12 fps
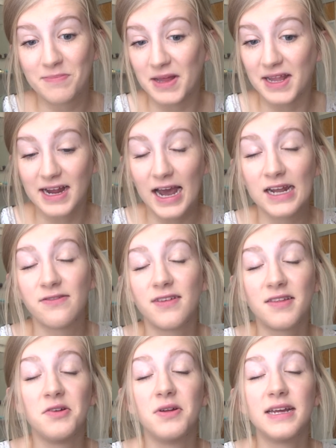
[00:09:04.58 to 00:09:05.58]
been that kind of a
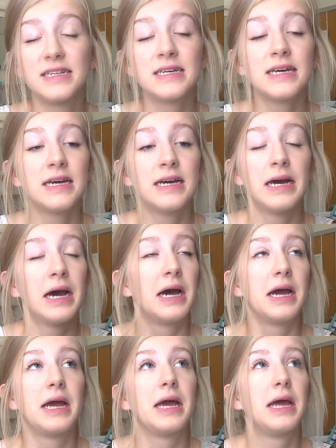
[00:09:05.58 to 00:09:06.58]
student,
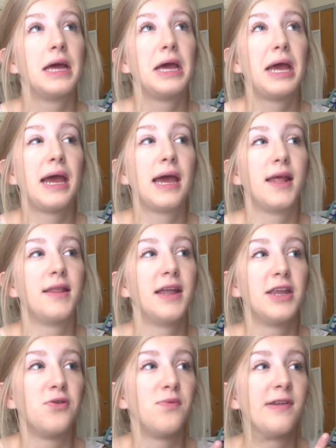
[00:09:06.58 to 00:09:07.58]
and
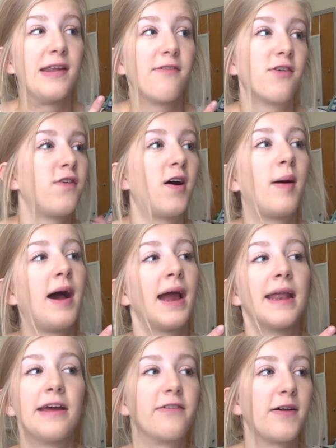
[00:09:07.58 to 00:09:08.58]
then you never fall
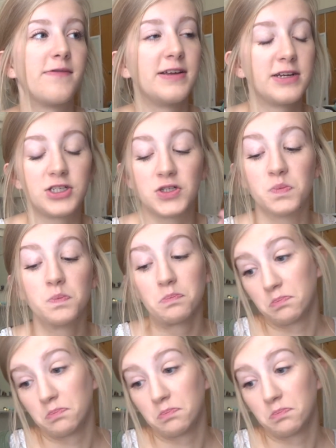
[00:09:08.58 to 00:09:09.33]
behind, never have an issue.